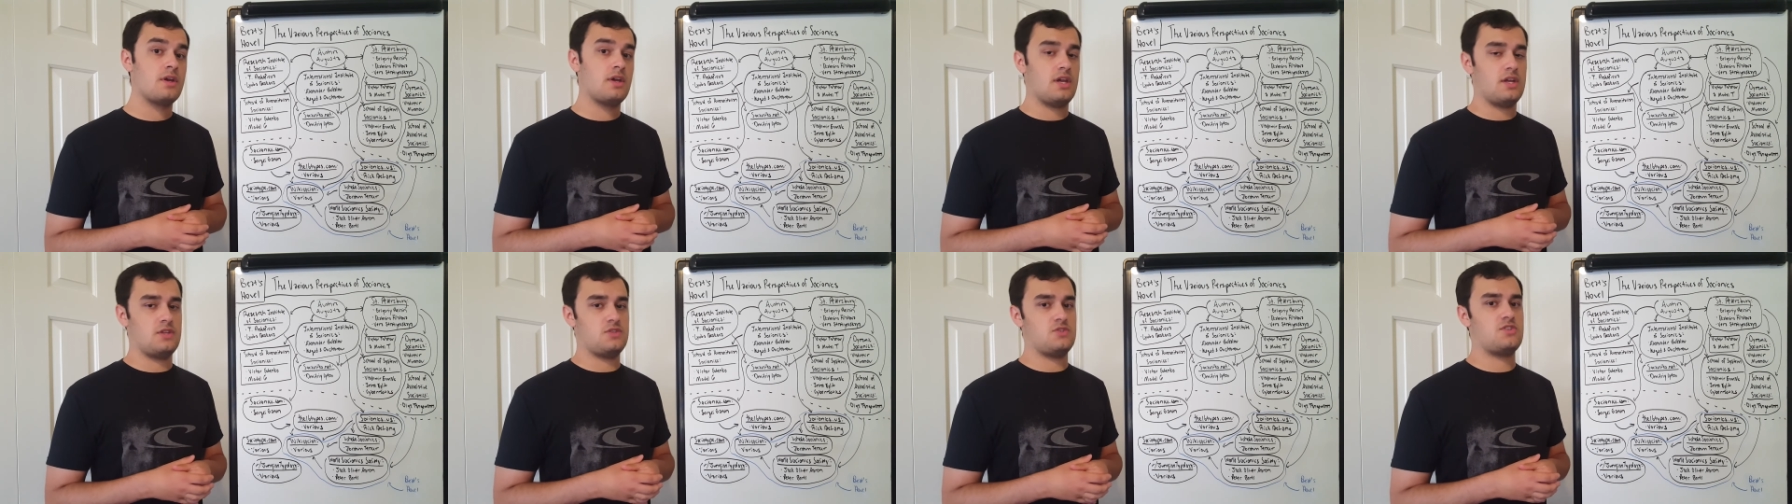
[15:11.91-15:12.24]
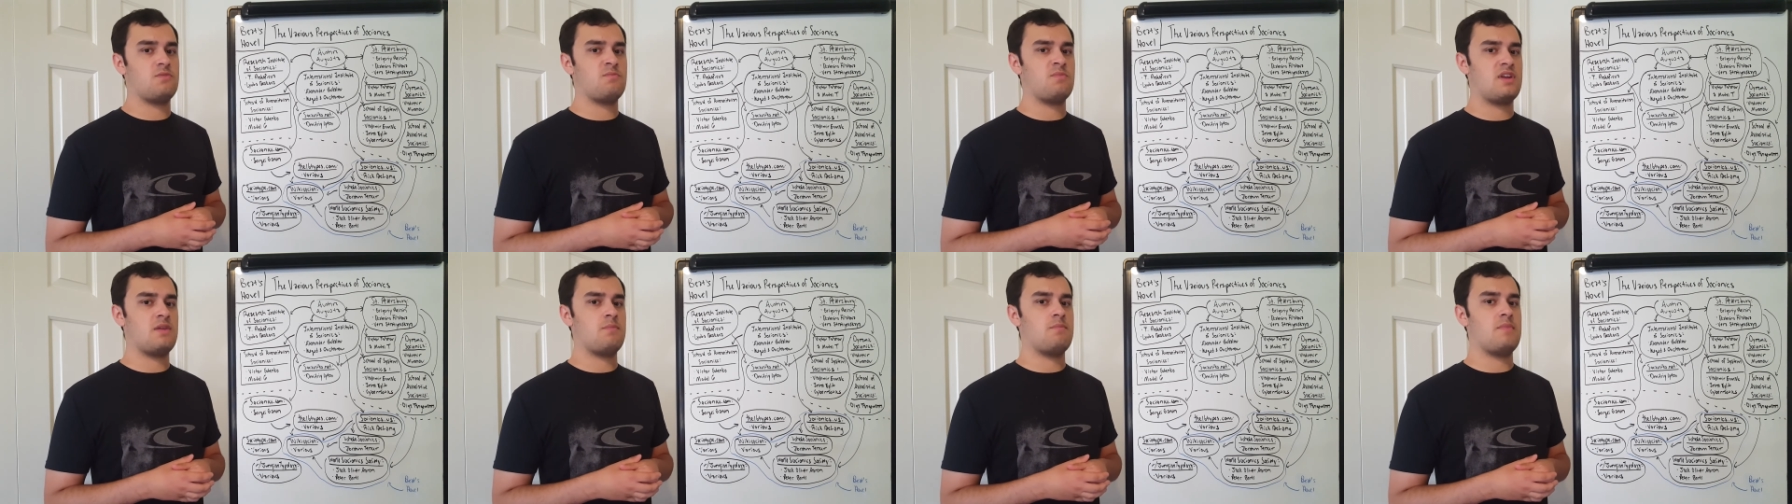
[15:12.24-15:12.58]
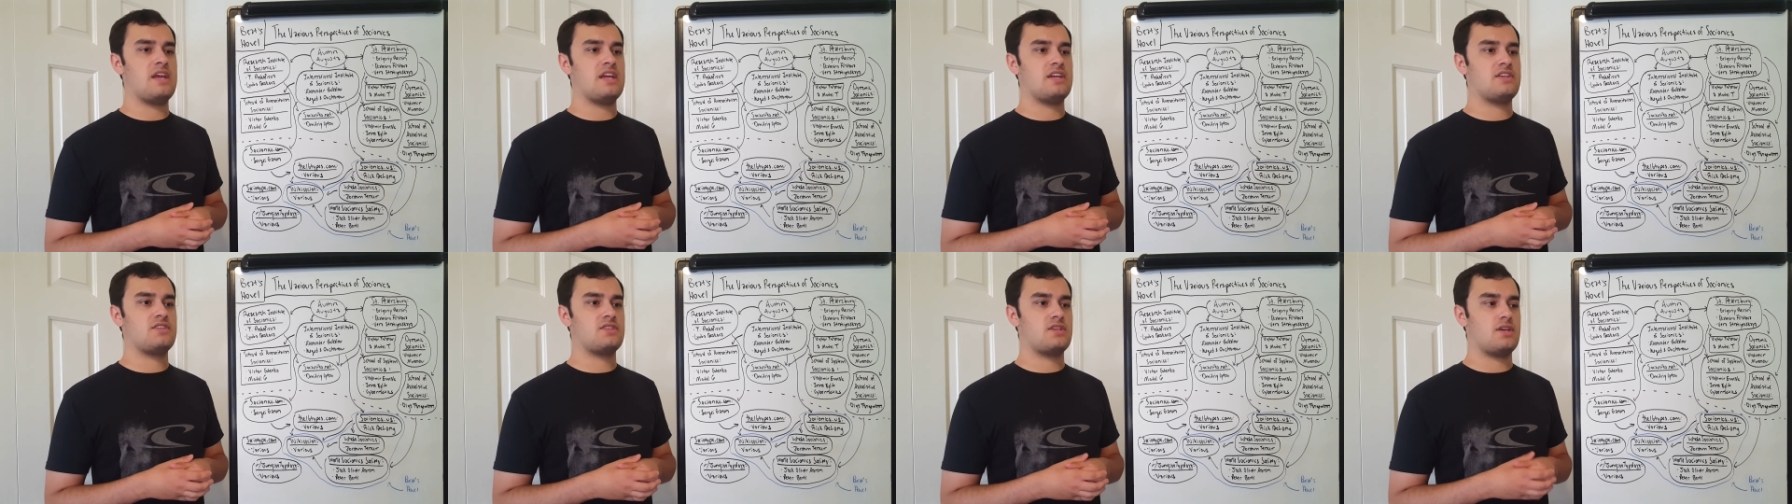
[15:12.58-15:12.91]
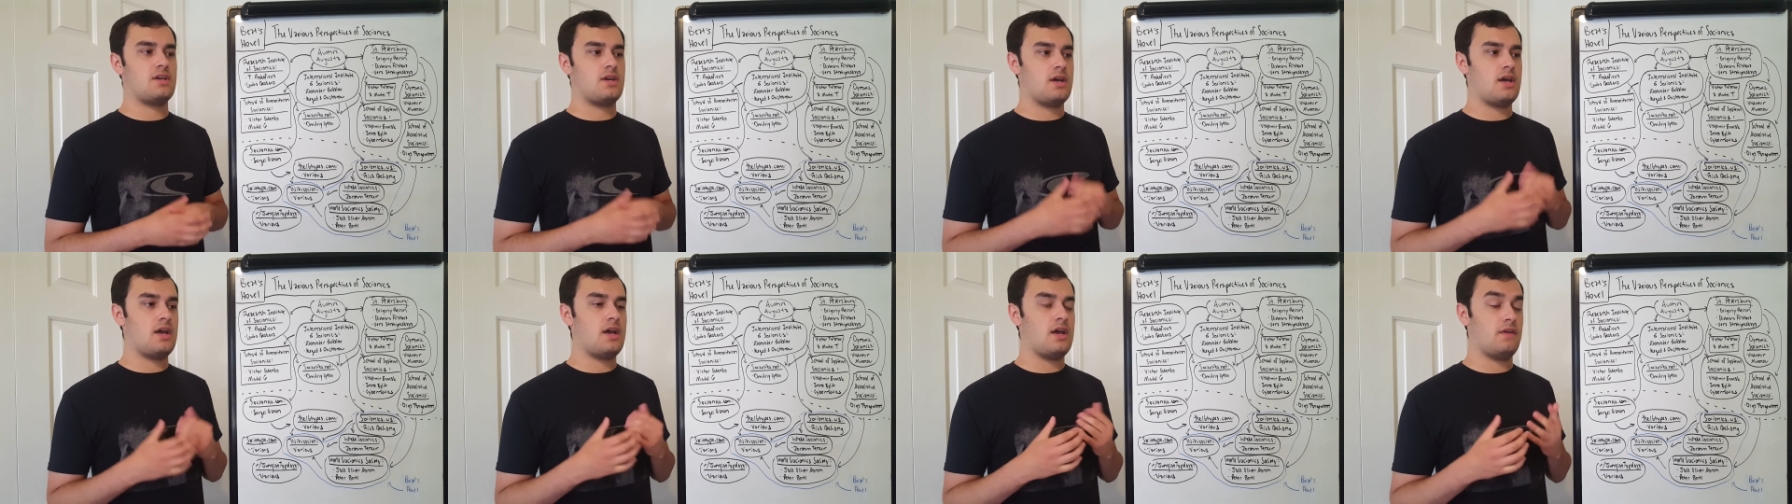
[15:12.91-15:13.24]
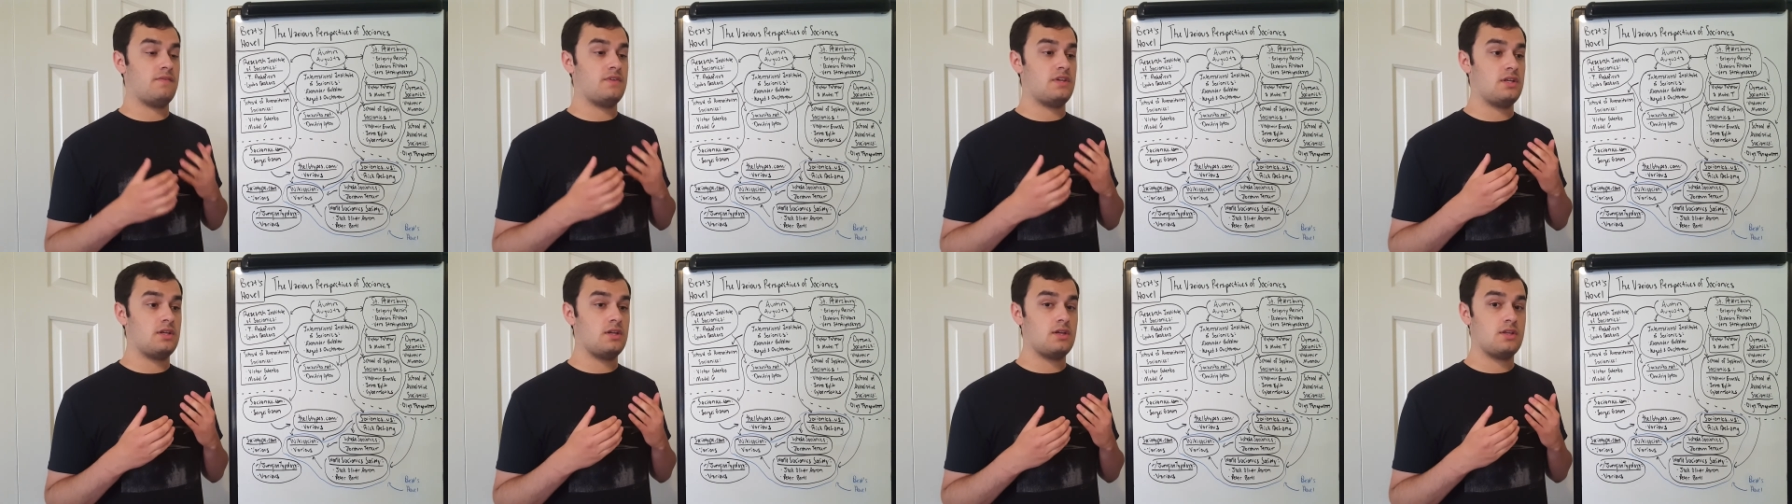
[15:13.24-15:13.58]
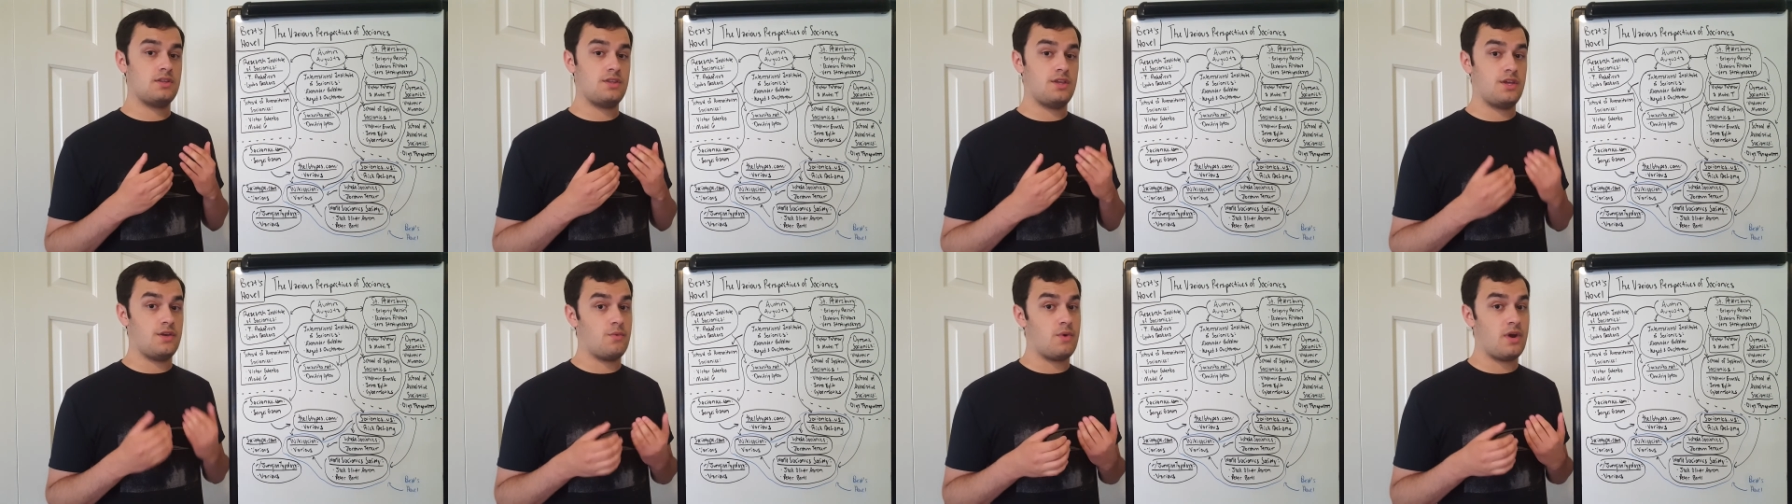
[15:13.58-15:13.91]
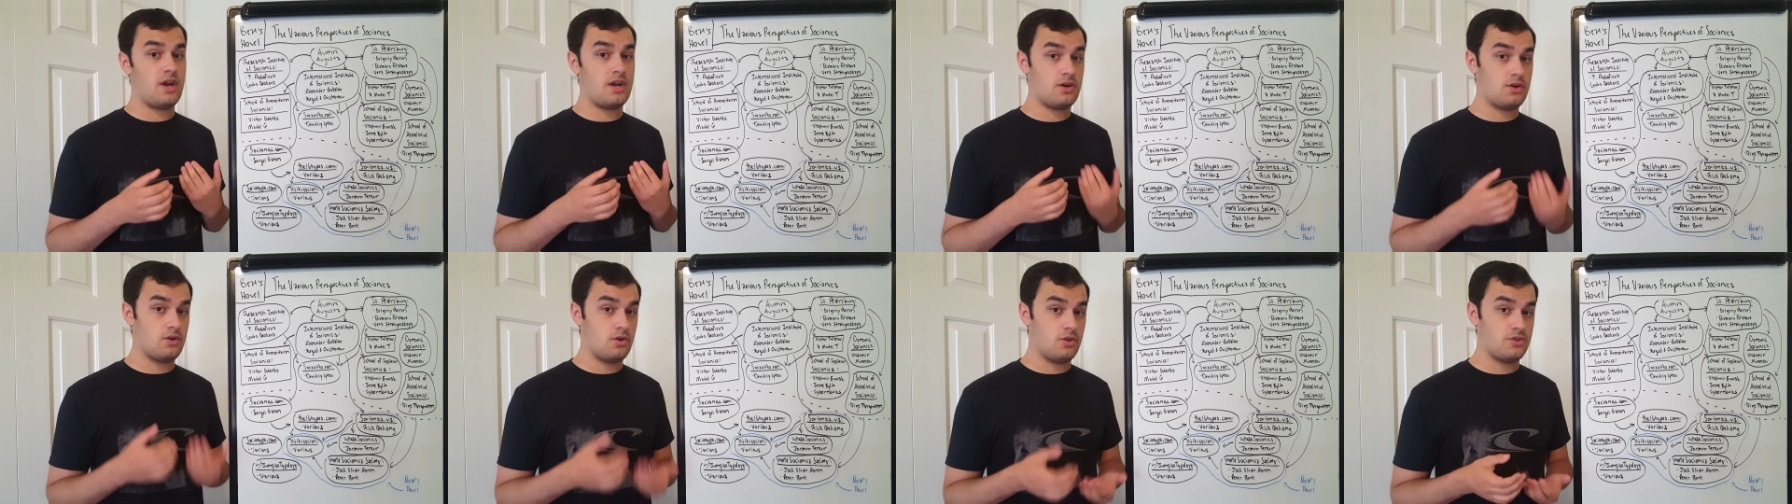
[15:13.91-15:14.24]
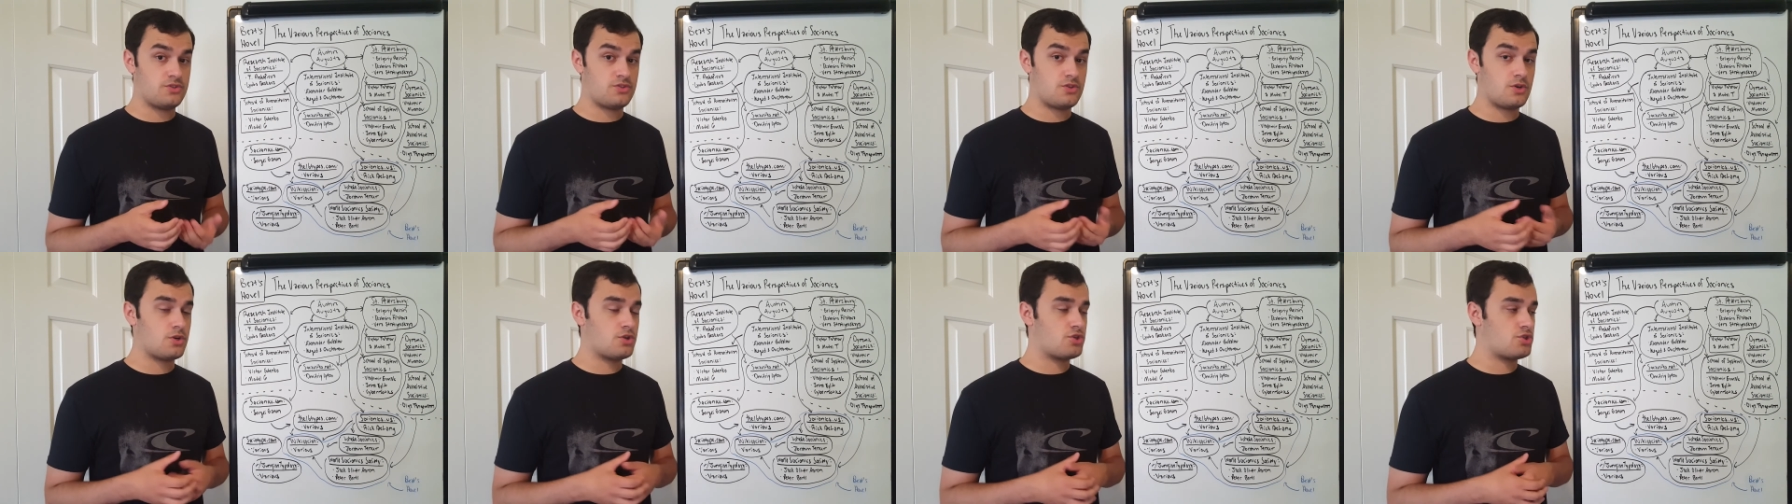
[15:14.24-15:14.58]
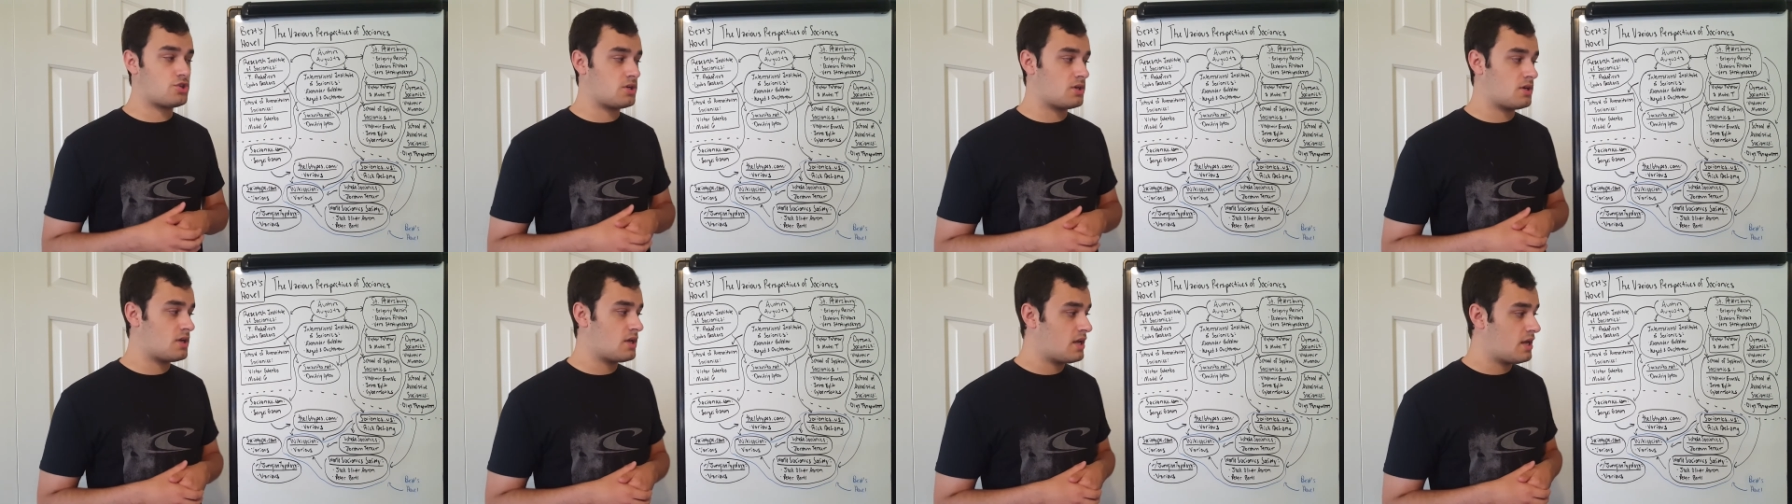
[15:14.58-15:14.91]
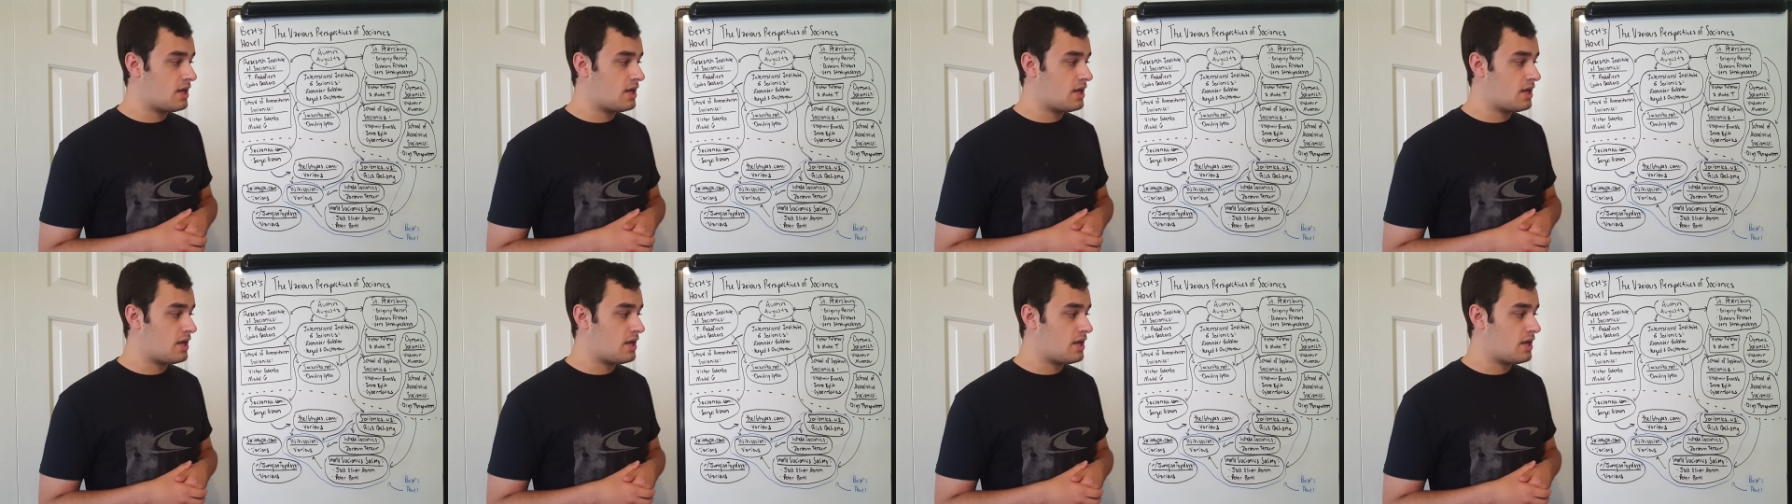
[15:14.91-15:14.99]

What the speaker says: and somebody makes a heavy theoretical assertion,